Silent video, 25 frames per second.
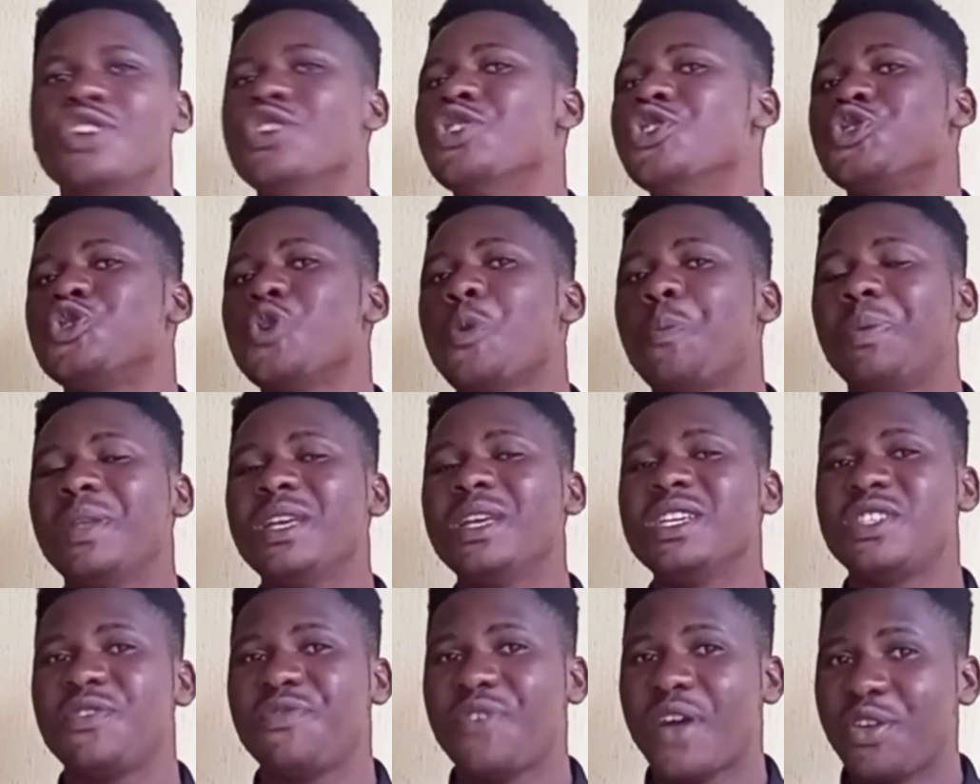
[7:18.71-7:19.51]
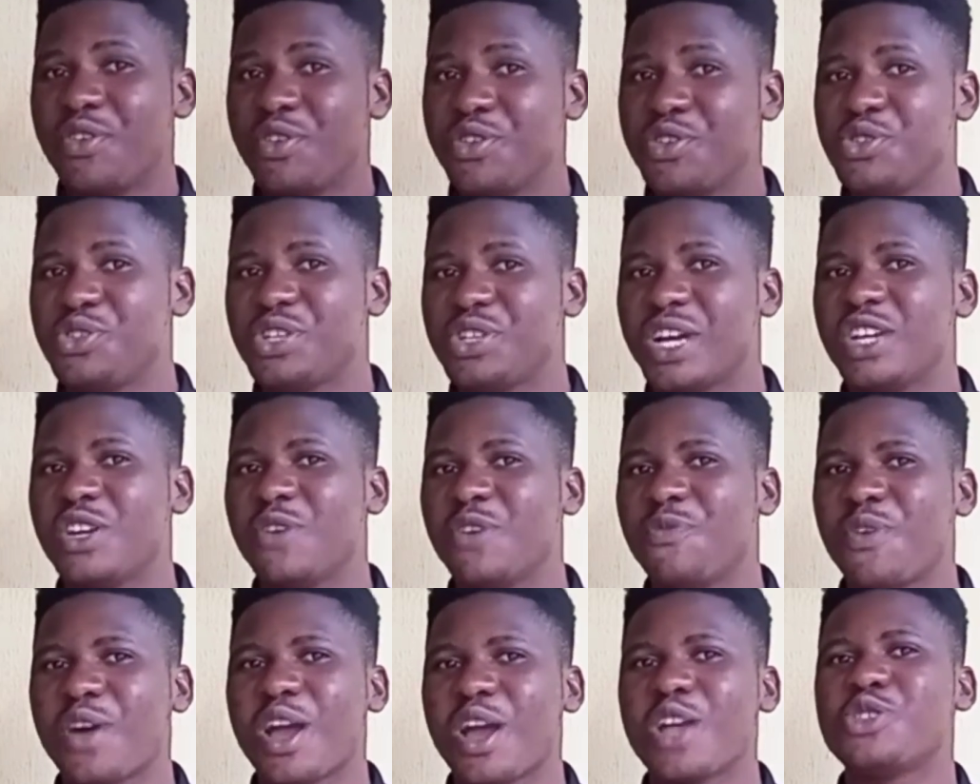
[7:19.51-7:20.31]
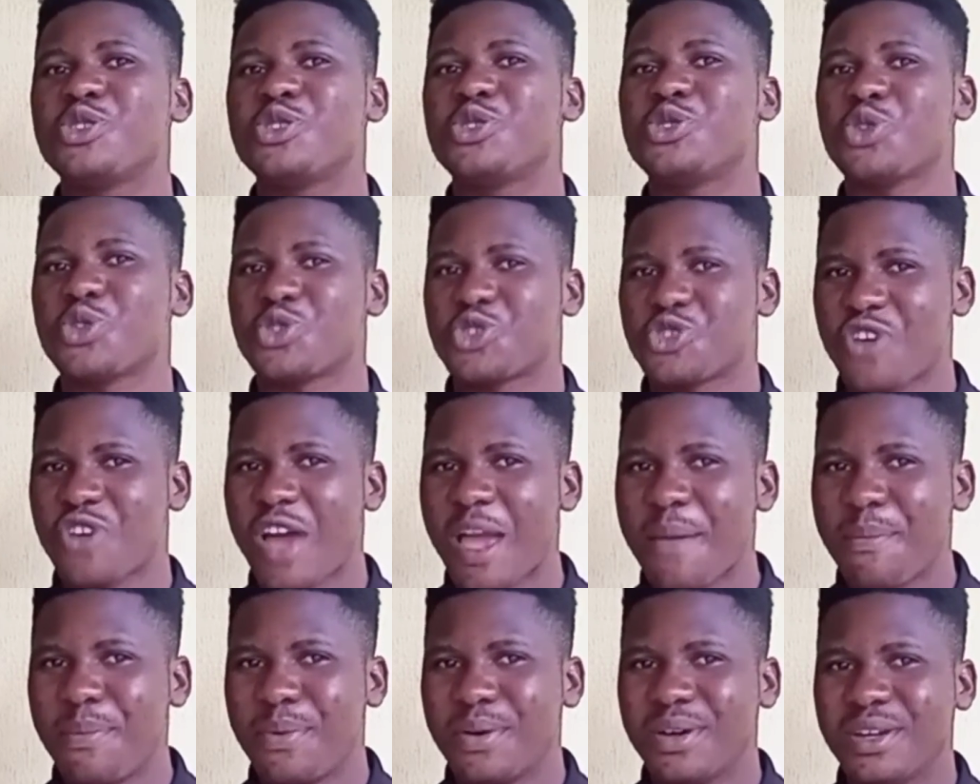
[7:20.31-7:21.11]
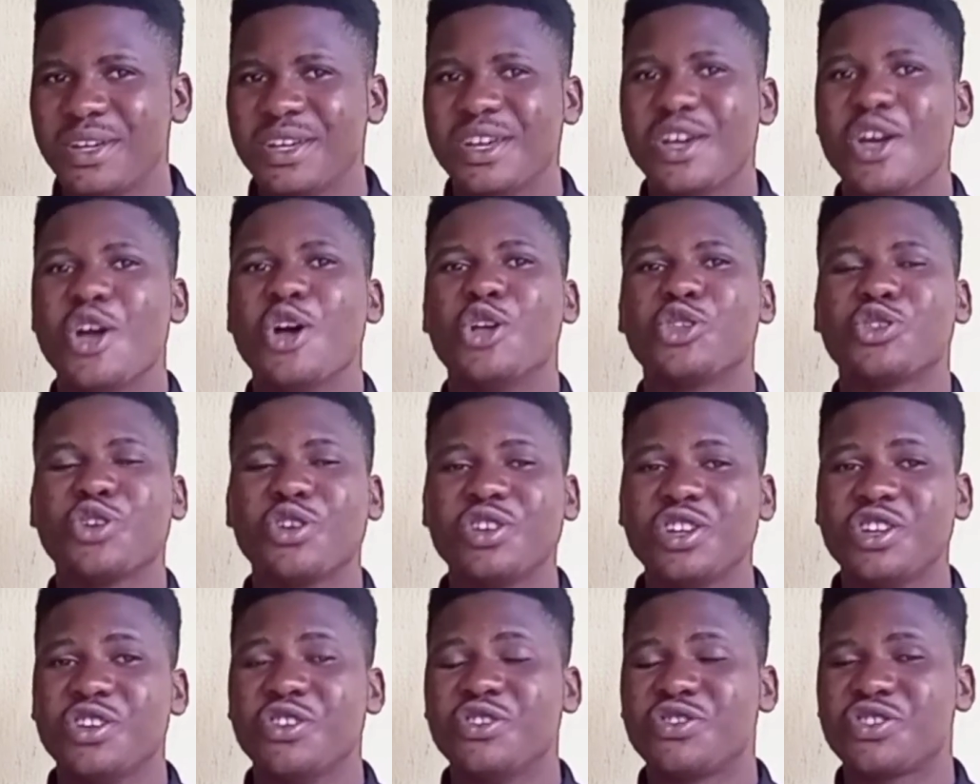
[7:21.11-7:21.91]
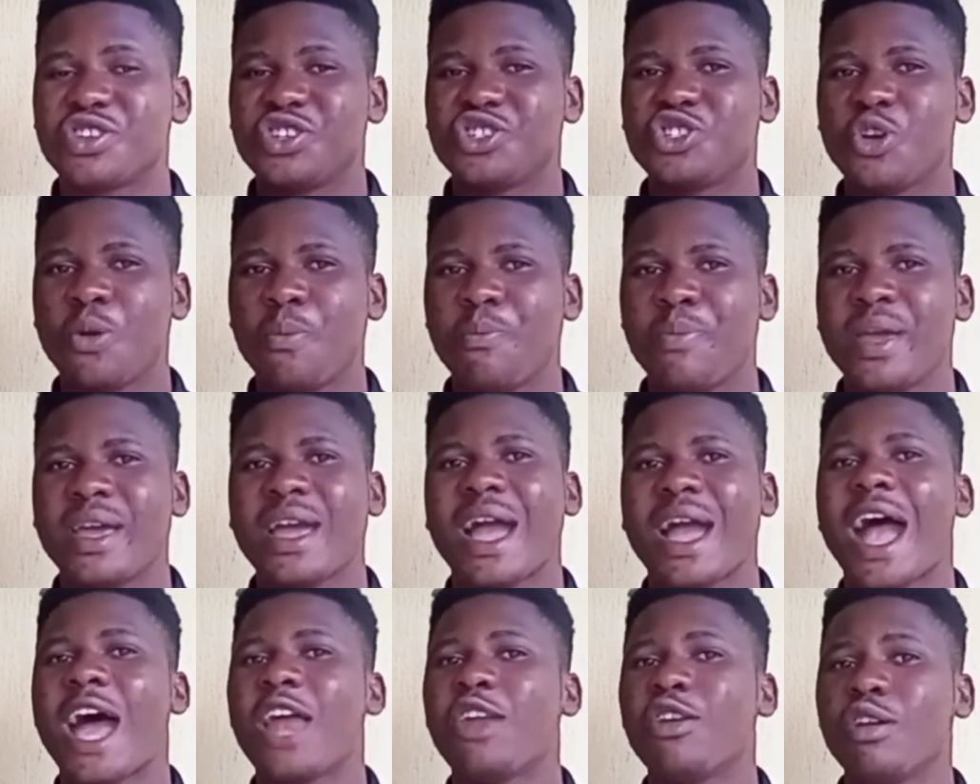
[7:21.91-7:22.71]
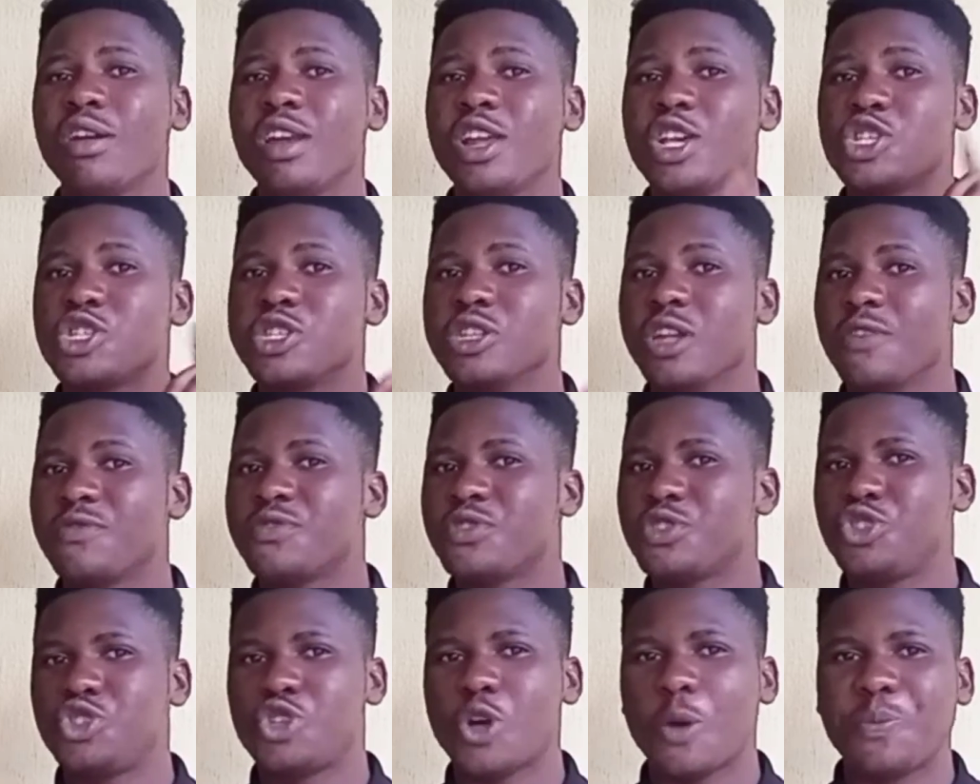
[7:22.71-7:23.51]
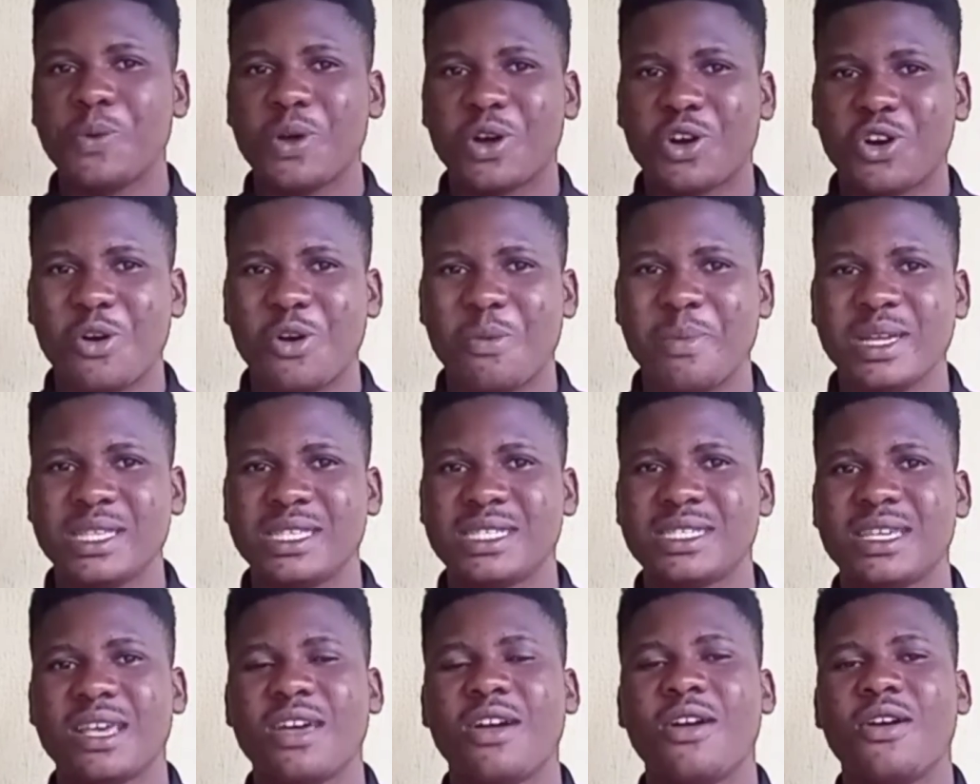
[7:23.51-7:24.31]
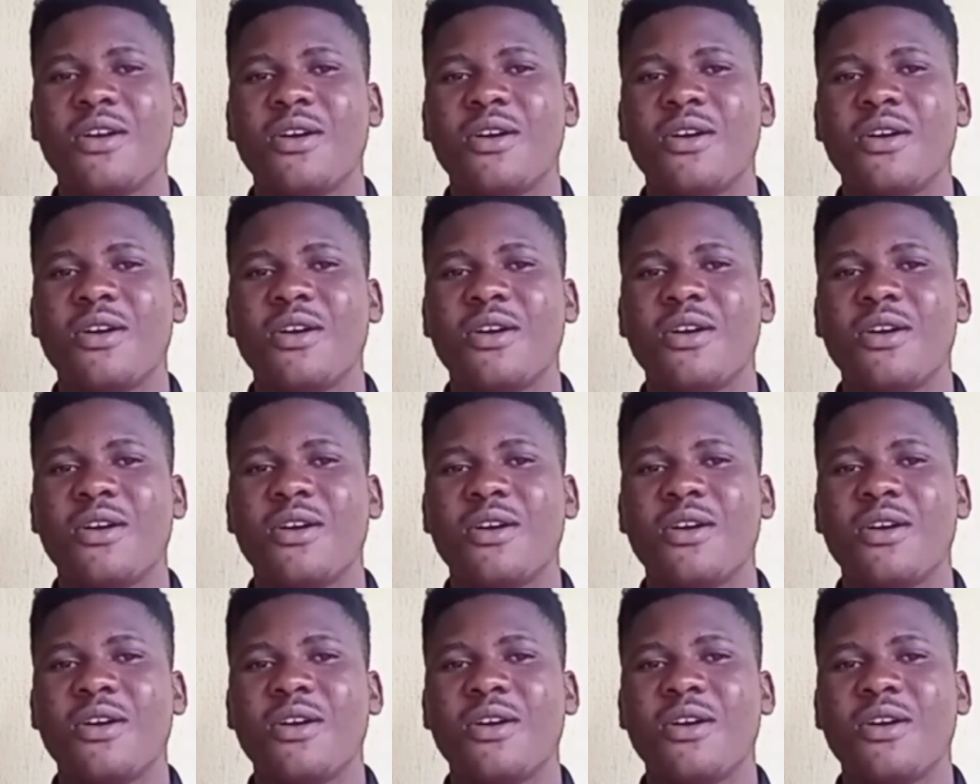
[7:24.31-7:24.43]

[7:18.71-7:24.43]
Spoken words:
So please, if you are new to this channel, don't forget to subscribe, turn the notification bell, and always love to drop your comments.